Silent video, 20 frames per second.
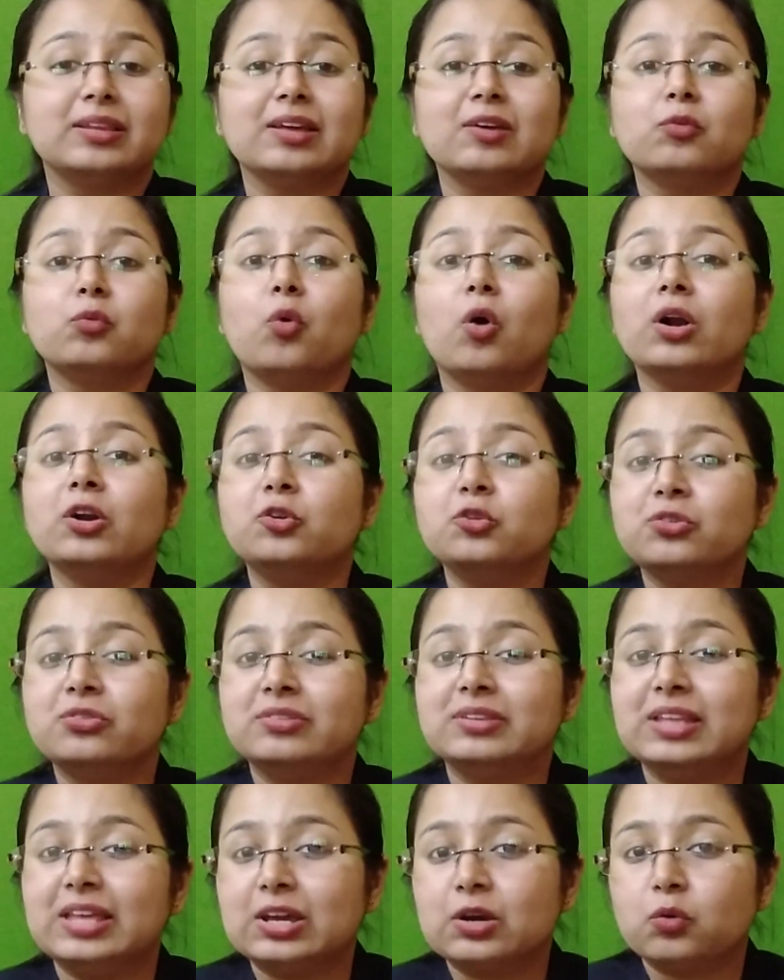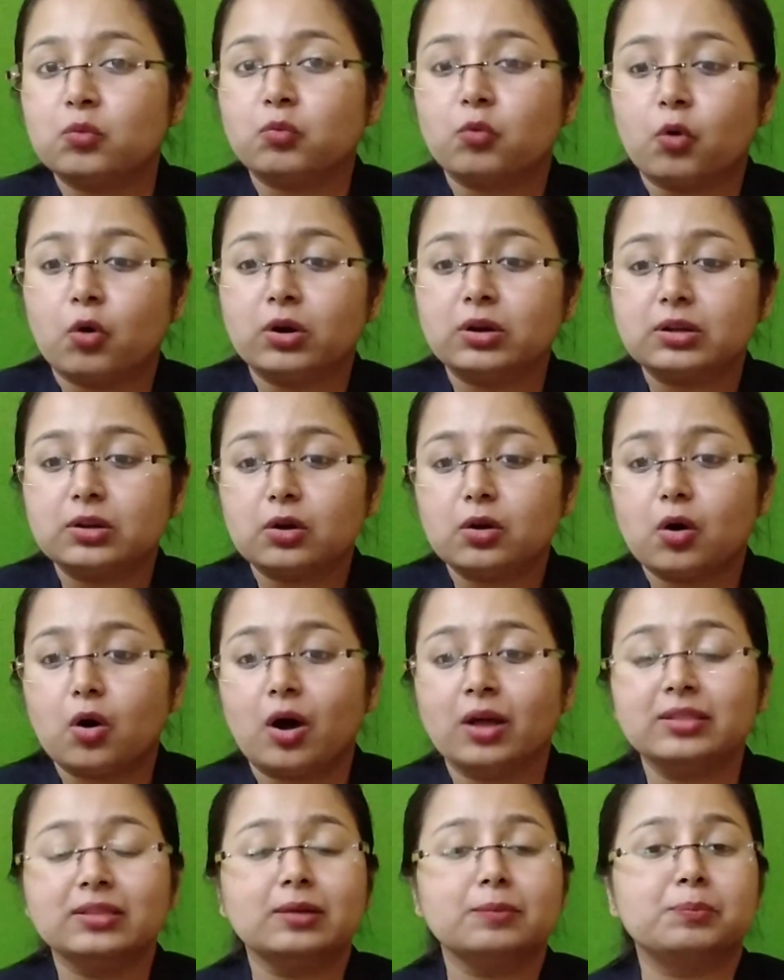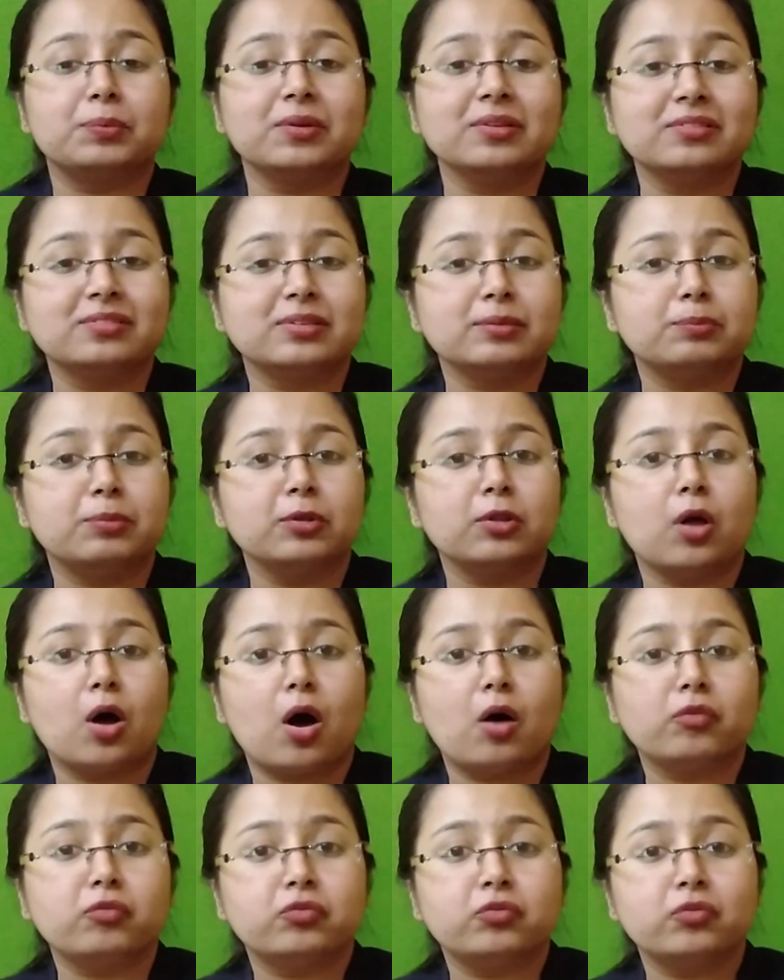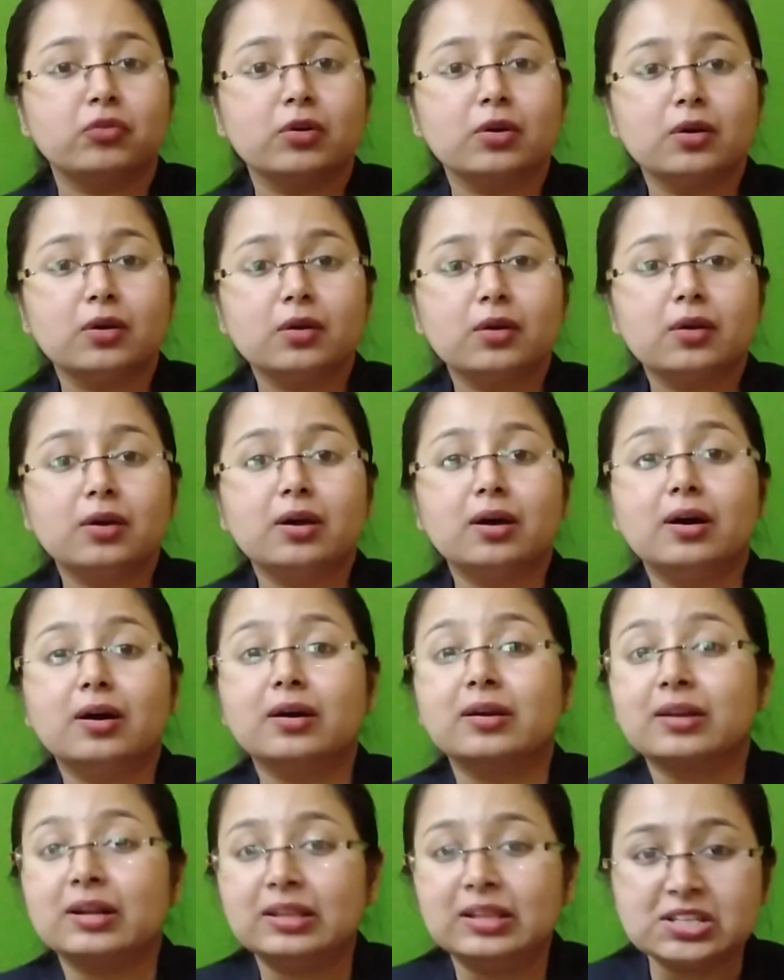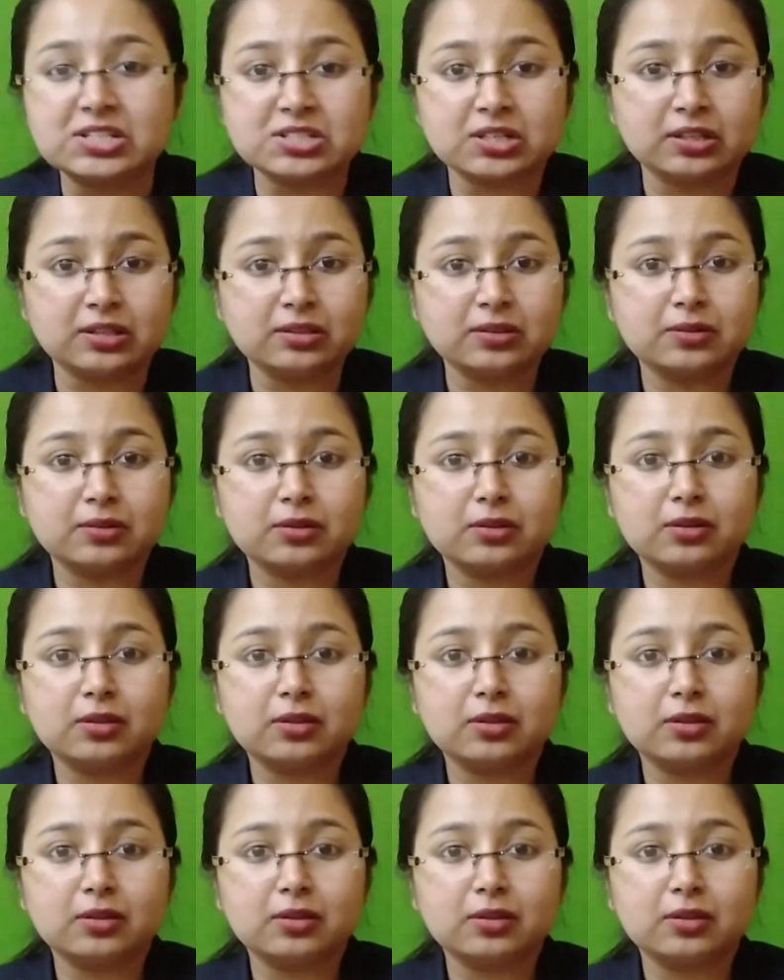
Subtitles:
want to seek vote on the principle of religion,